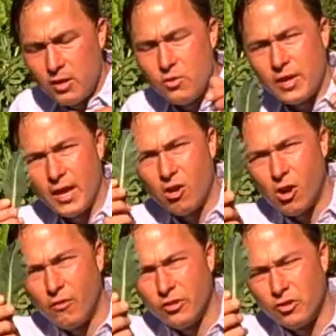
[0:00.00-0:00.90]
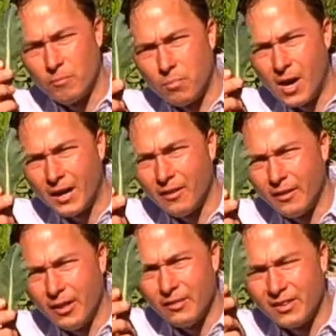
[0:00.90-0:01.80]
you can harvest your
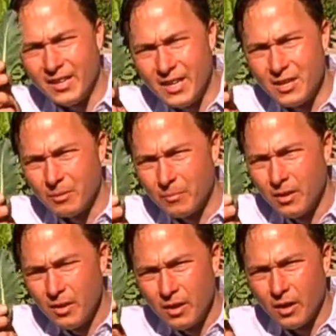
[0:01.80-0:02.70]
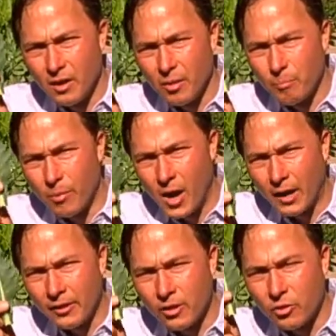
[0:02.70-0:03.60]
broccoli leaves and eat them. The
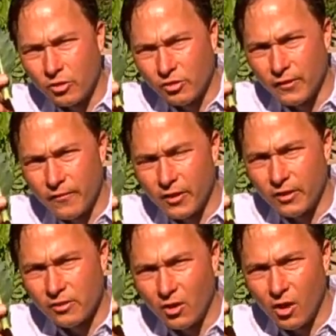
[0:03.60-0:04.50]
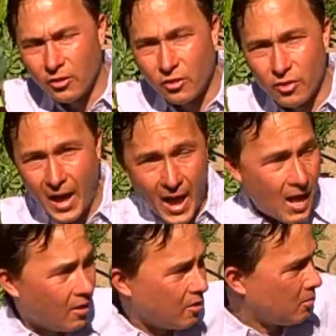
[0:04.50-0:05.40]
broccoli and cruciferous, also the
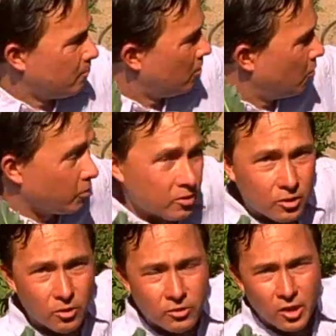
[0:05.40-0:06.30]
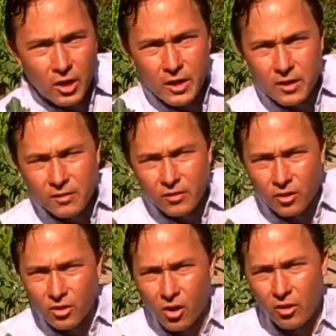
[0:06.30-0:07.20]
allium, which includes the onions
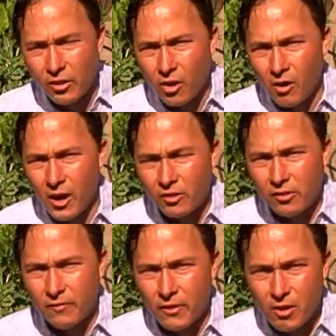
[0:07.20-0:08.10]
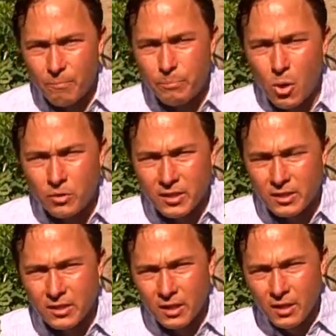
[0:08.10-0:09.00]
and the garlic, are actually very
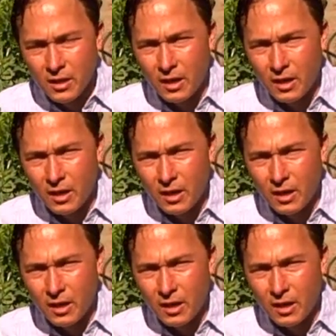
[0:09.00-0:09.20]
potent